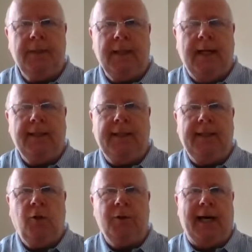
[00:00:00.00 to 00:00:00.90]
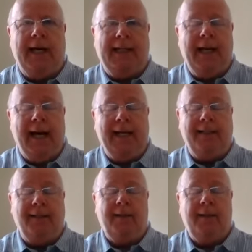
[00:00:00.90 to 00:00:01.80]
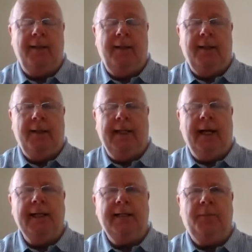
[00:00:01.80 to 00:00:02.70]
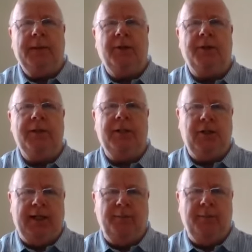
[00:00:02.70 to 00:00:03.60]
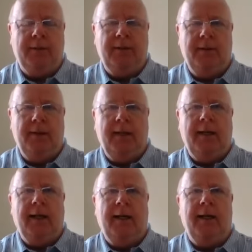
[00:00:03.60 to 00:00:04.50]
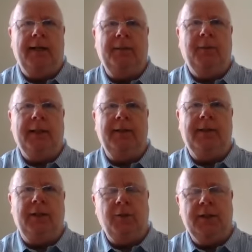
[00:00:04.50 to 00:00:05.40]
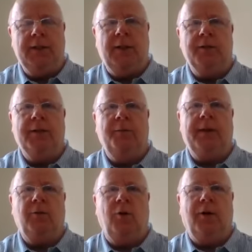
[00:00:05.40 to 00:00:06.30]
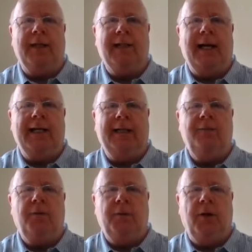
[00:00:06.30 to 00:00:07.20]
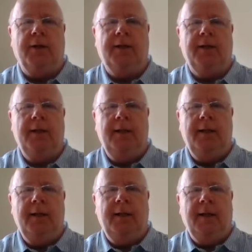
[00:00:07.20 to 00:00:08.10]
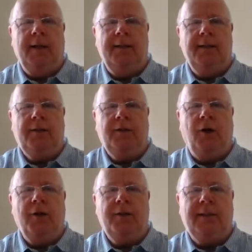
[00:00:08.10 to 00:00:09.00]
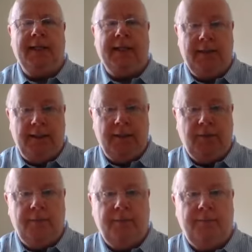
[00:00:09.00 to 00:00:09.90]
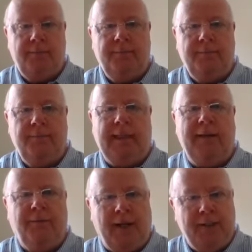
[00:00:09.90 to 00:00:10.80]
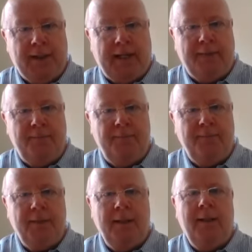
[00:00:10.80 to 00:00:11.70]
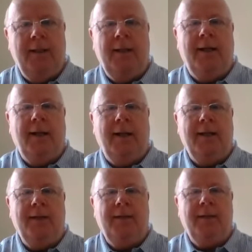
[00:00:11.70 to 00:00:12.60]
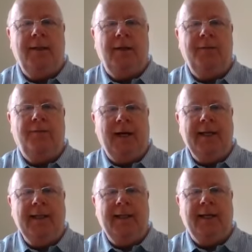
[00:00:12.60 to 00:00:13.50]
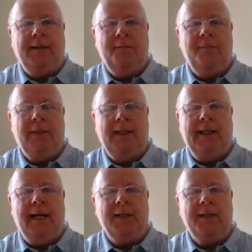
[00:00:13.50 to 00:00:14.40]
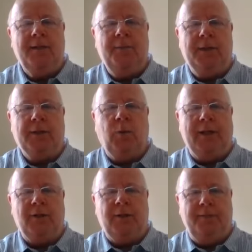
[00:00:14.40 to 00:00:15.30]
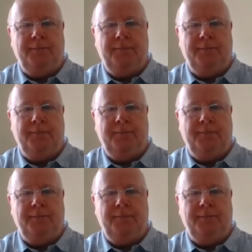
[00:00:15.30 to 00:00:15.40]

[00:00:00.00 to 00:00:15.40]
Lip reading: and he hides. He hides because he's ashamed. He believes, he knows he's done something wrong and he's hiding from God. And God takes the initiative. He finds Adam. And on finding Adam, he asks him this question.